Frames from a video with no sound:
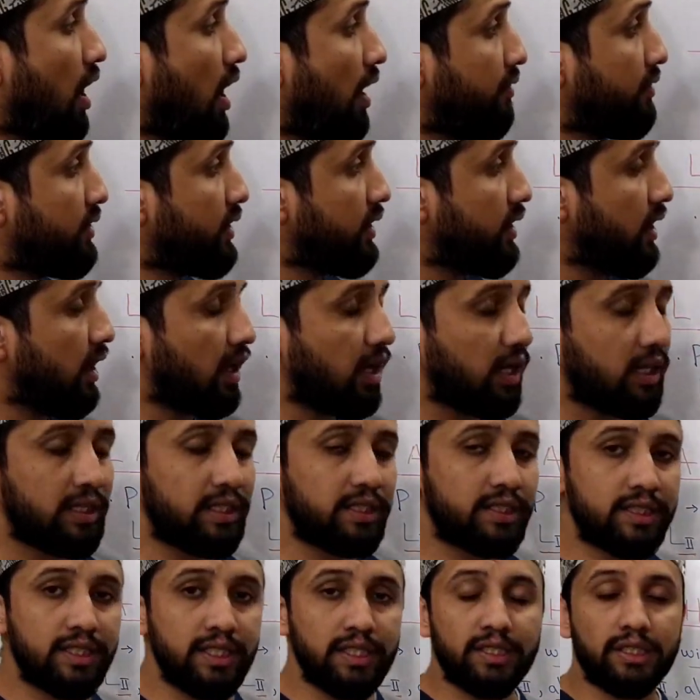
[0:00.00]
after all
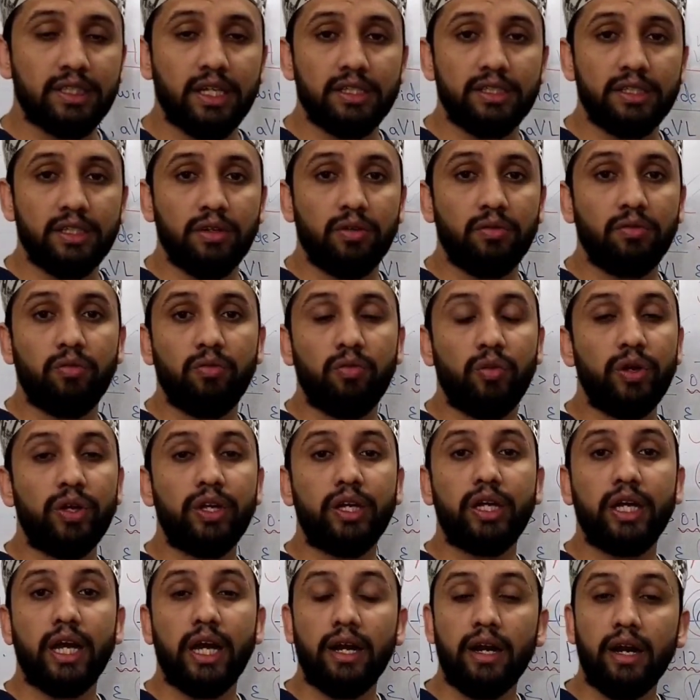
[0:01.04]
this discussion, we
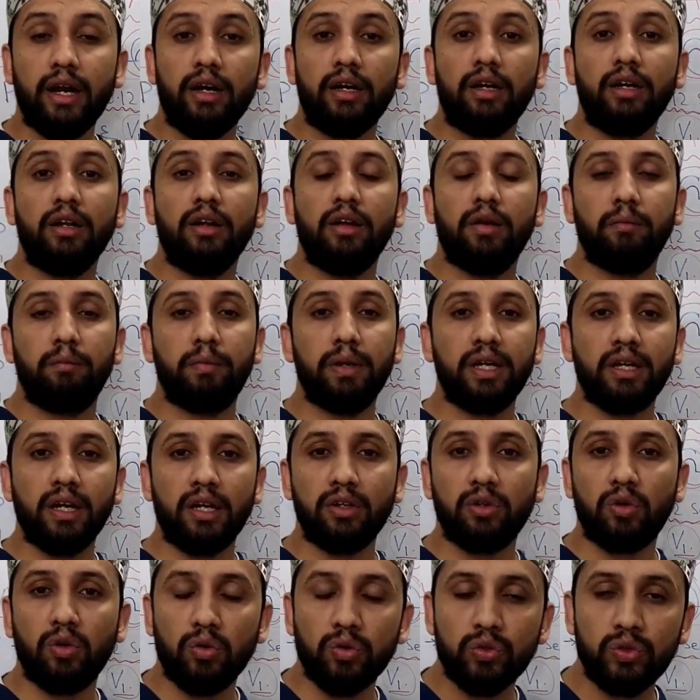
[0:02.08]
cannot be
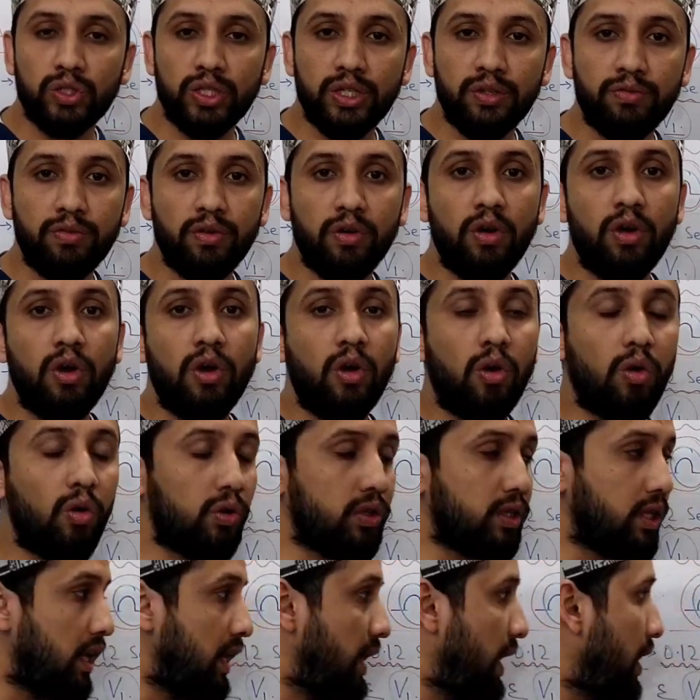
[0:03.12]
conclusive
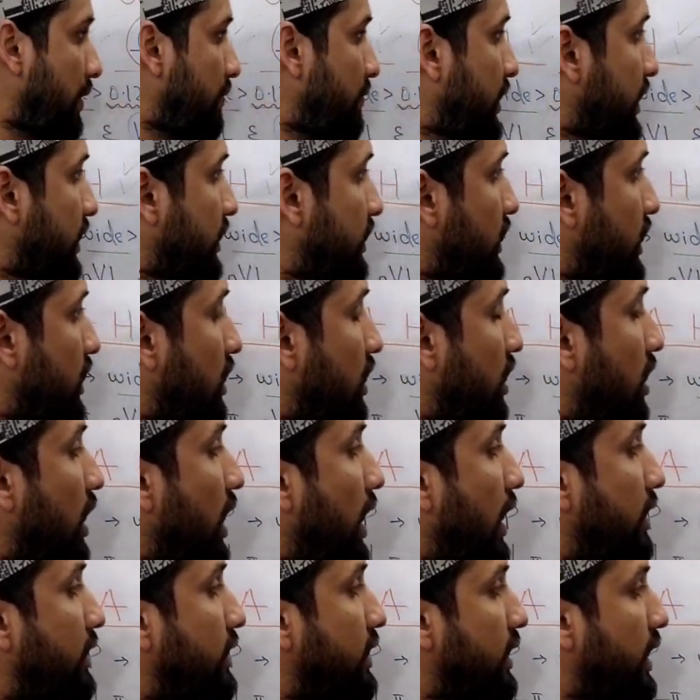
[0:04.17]
on the left atrial
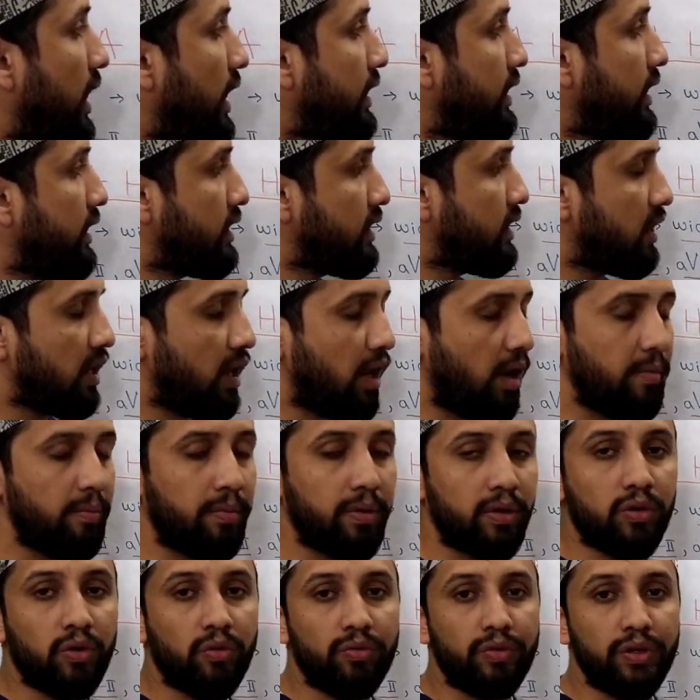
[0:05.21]
and the right atrial
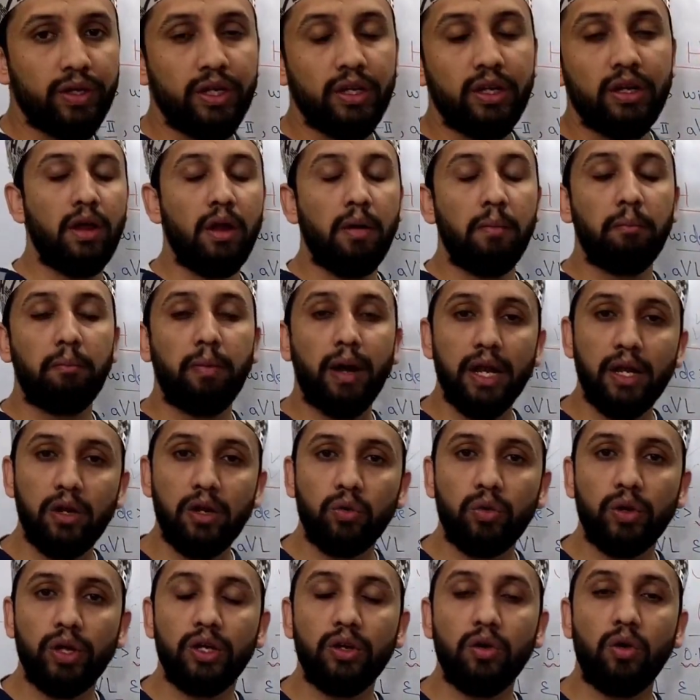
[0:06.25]
hypertrophy by
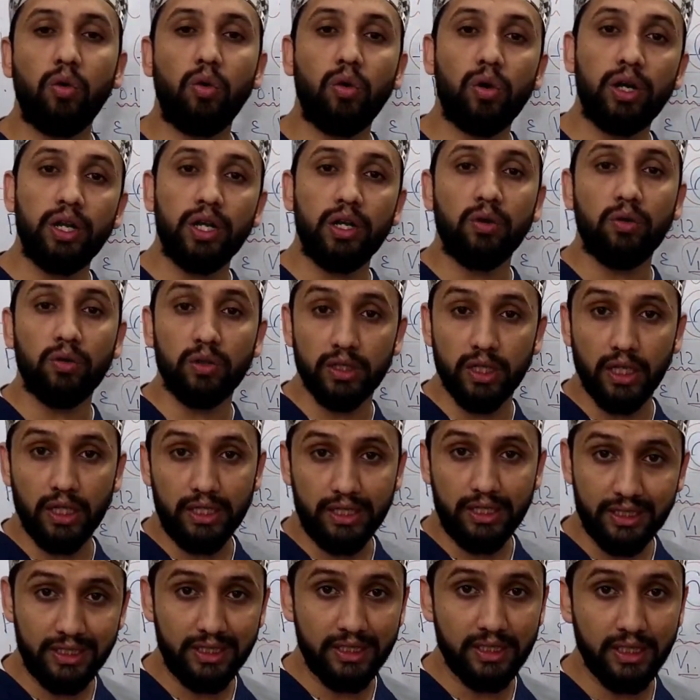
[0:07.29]
looking only on the
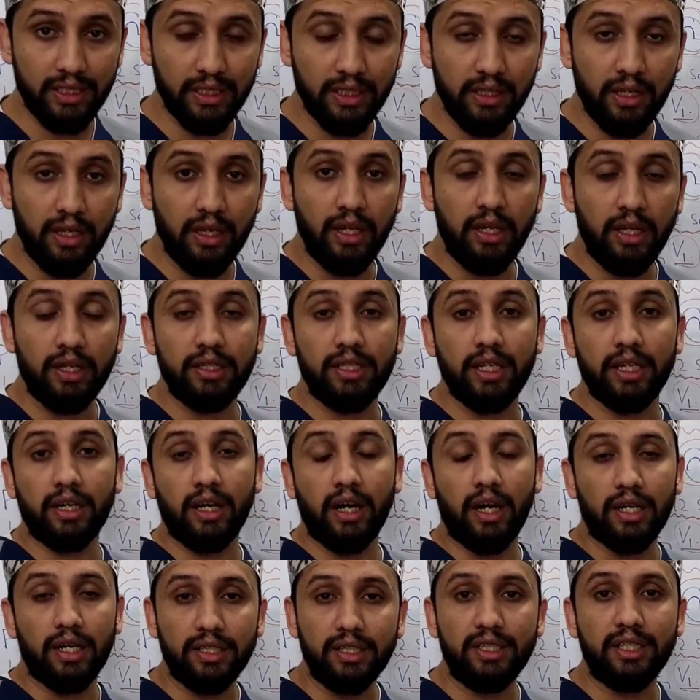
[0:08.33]
ECG. There
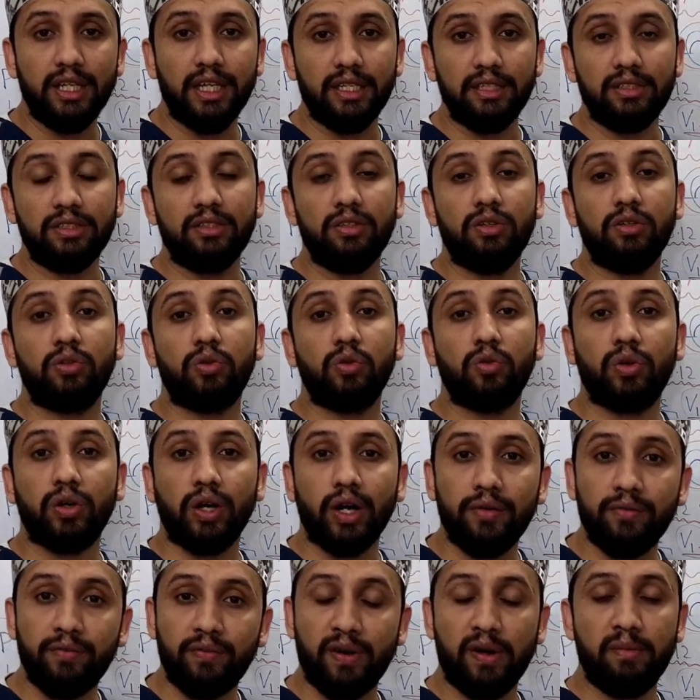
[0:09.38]
are other tests to
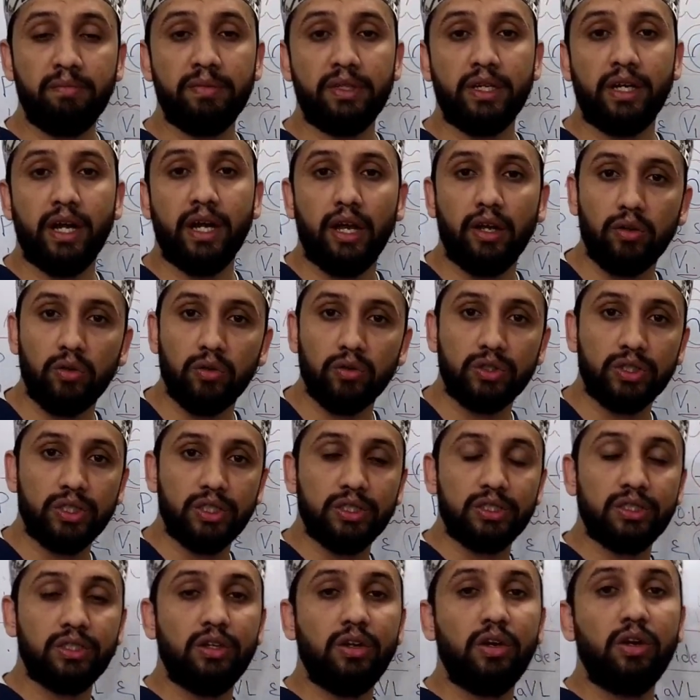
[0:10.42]
confirm the
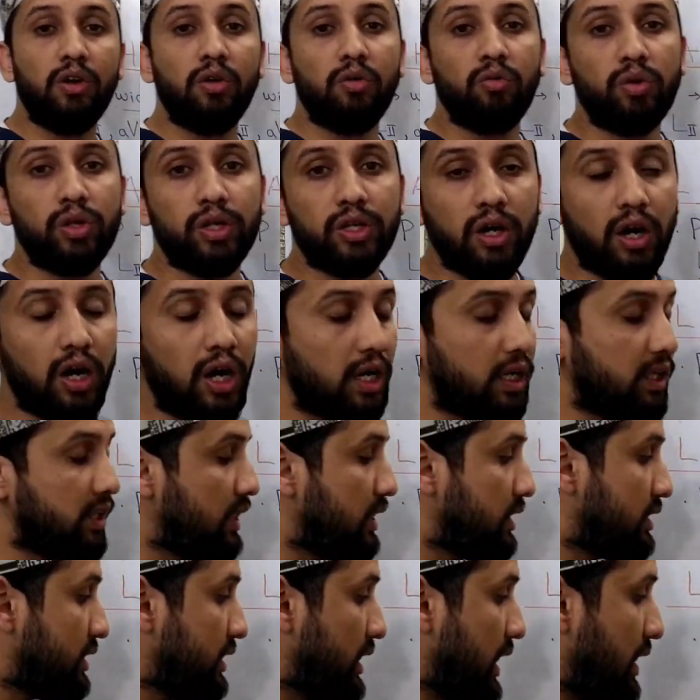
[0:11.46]
diagnosis. We call
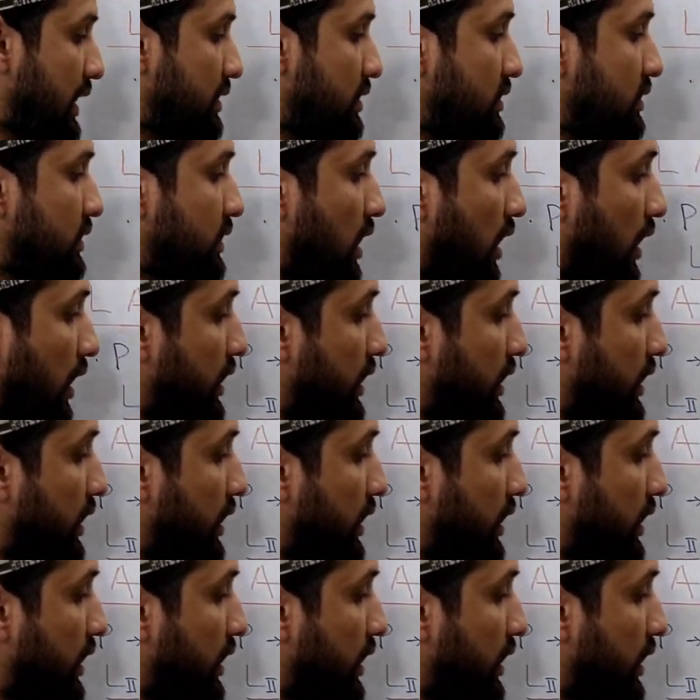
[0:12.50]
this test the